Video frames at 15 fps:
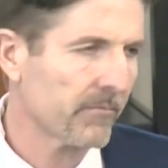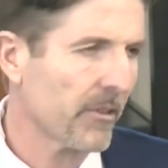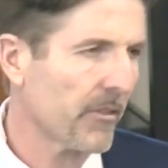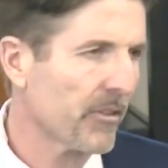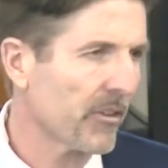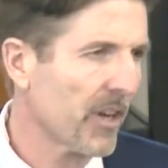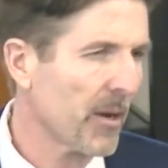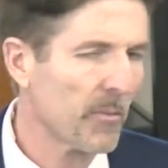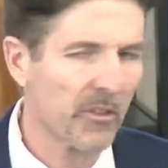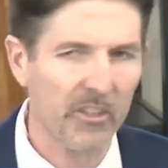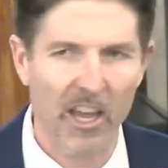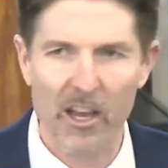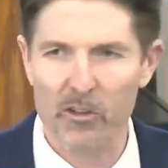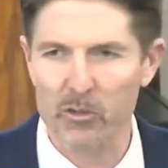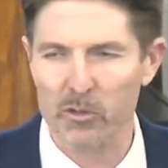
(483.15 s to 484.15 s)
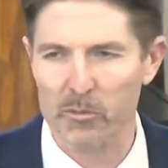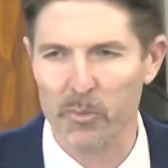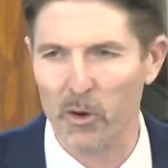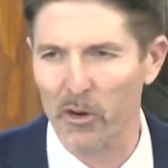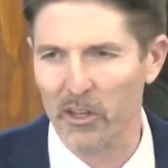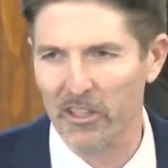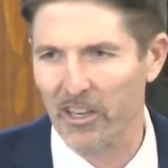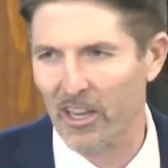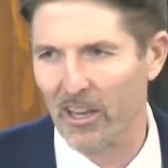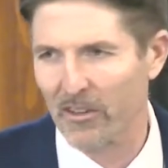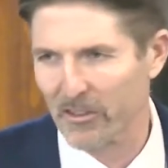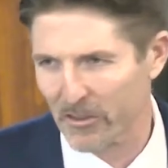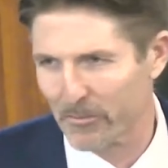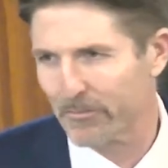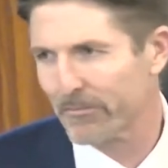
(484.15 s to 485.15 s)
If your neighbor's house was burning
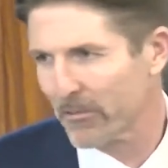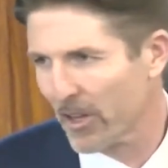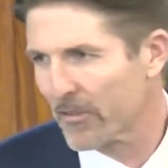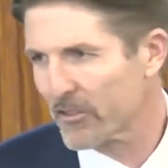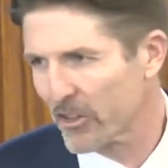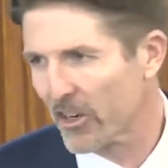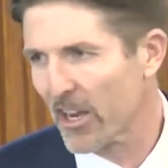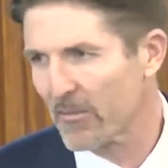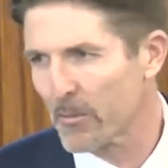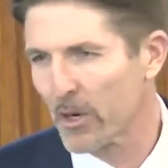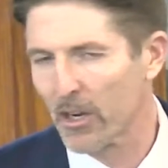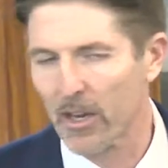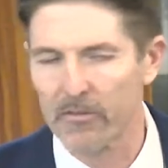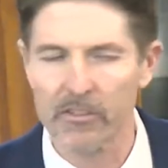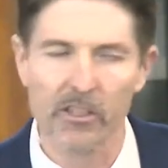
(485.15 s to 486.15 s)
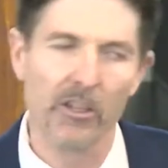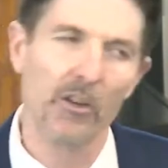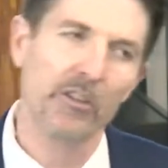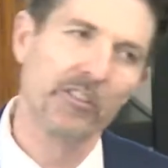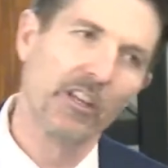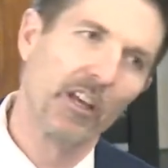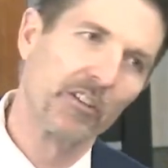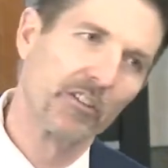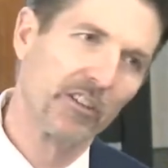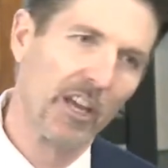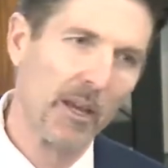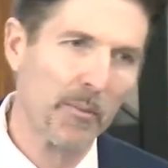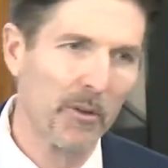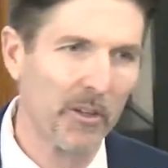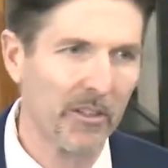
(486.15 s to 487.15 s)
down, you'd love your neighbor enough to go and tell your
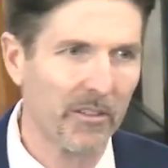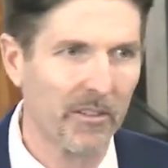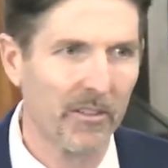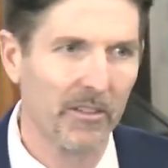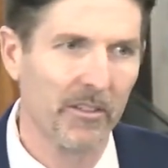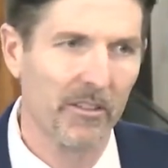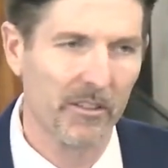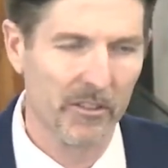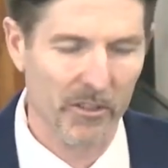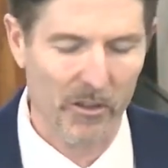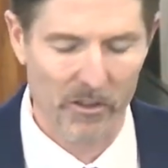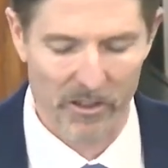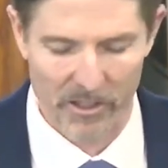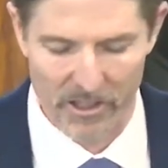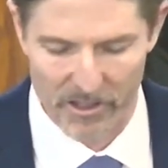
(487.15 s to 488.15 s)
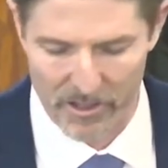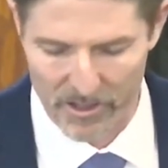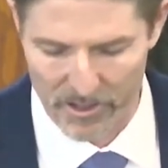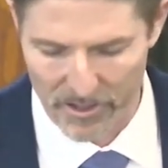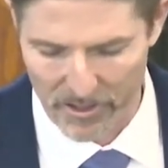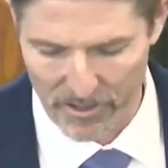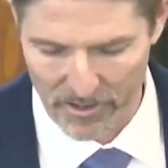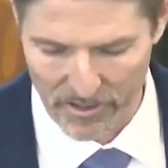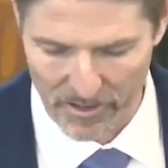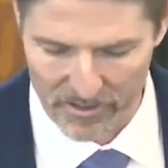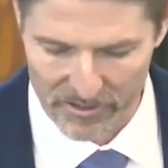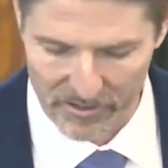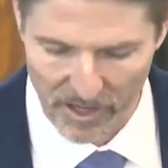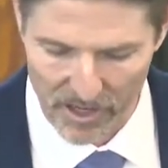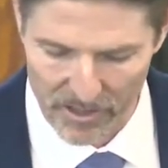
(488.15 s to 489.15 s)
neighbor, and certainly the
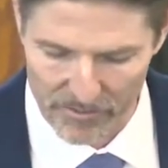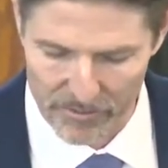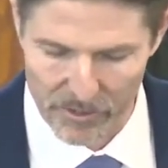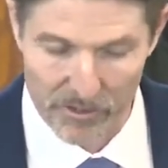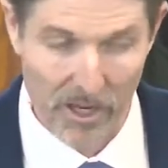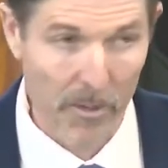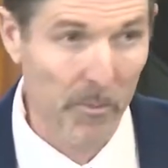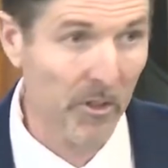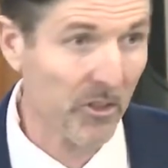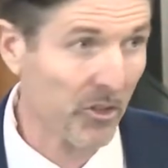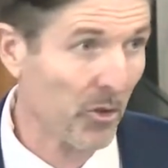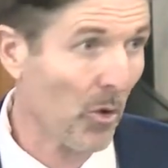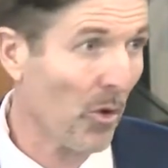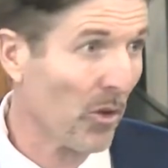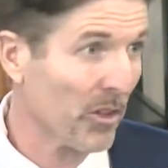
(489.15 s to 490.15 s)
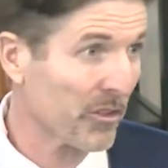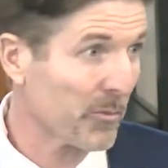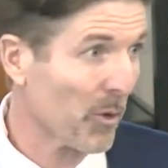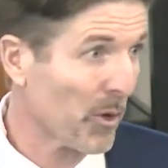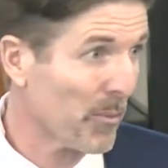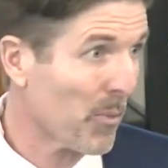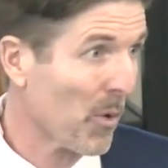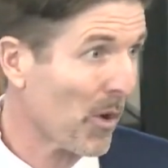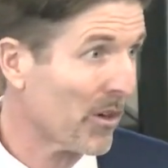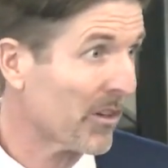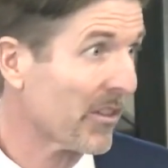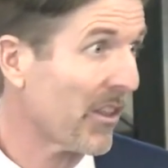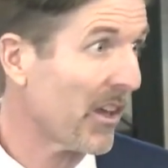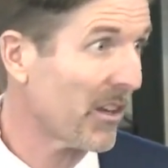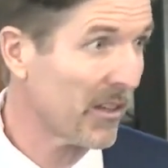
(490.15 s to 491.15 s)
state of your neighbor's soul is more
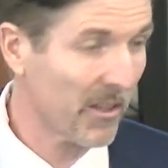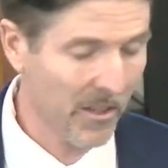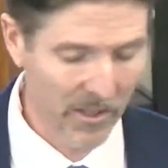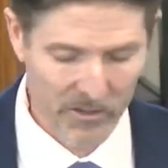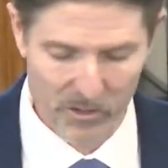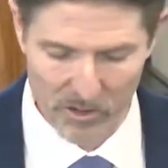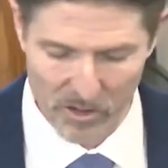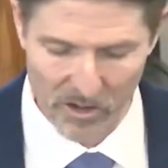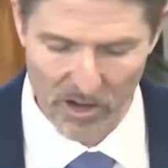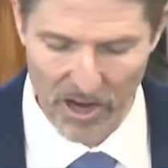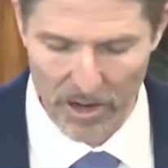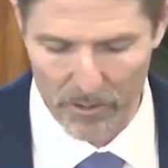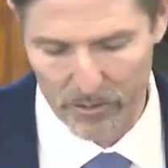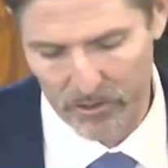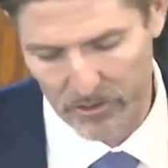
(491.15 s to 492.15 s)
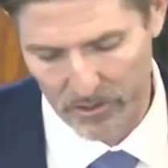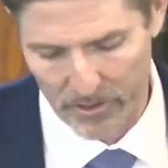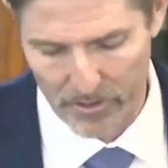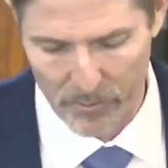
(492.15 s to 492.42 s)
important than his or her house.